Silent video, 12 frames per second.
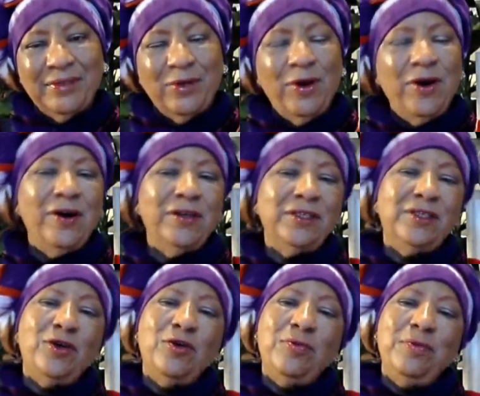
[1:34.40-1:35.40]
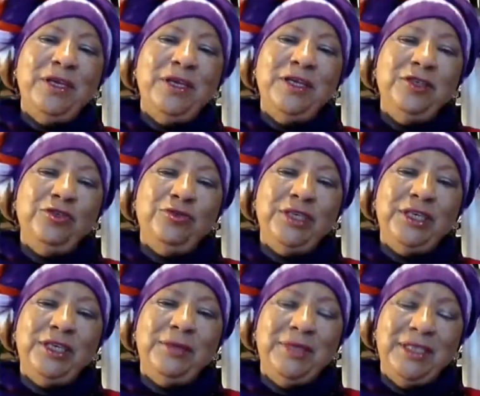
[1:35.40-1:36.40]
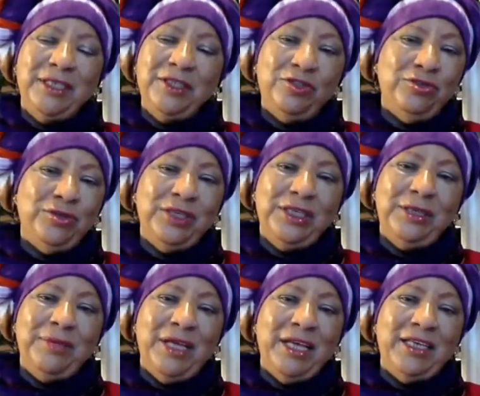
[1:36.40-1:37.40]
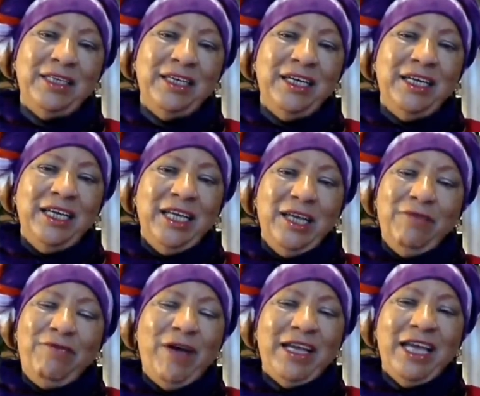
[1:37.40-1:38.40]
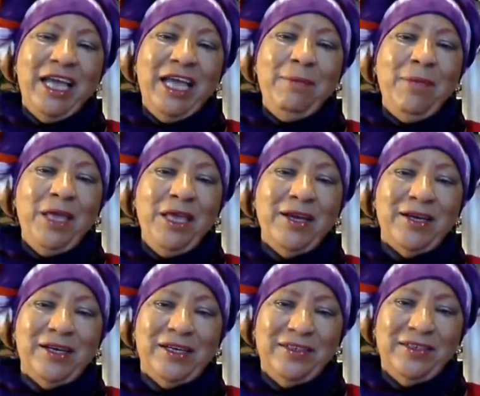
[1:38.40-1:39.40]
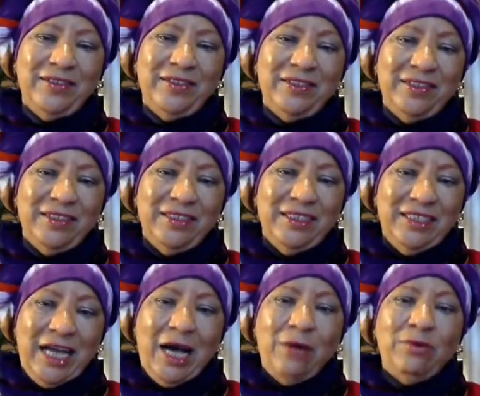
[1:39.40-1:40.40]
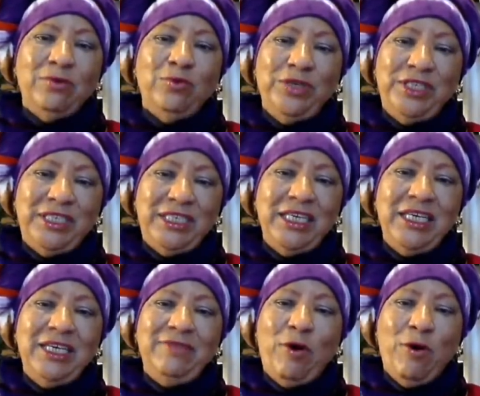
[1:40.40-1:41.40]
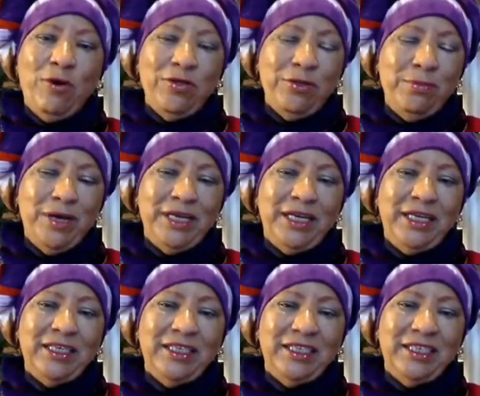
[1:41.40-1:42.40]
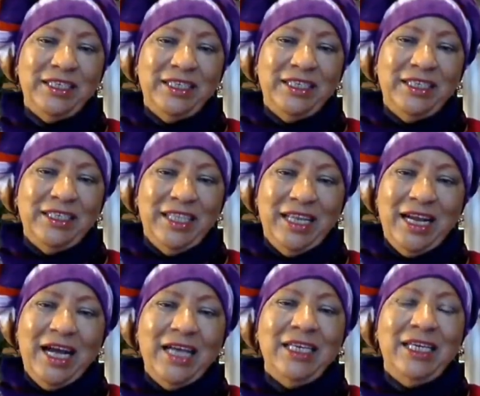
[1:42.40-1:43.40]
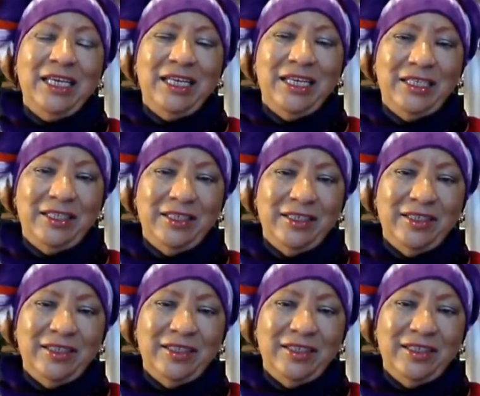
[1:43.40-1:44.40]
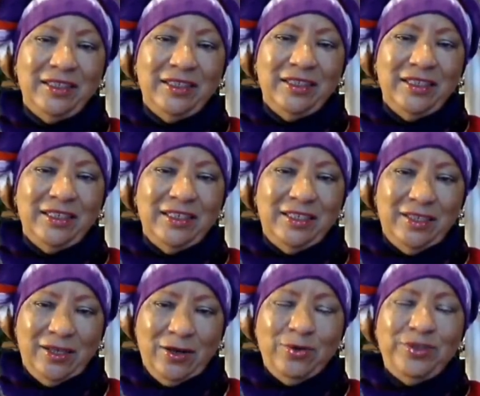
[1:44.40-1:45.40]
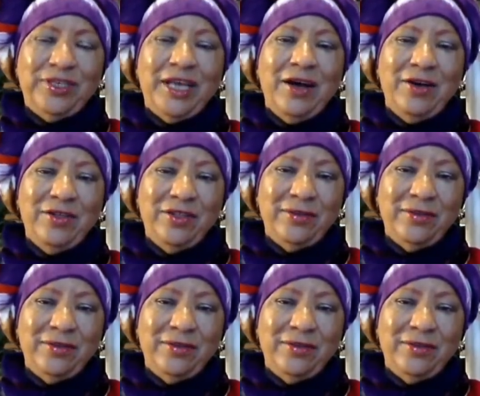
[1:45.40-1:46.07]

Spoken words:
God told me in this dream, that if I came here, I would receive all the money that I needed to go south."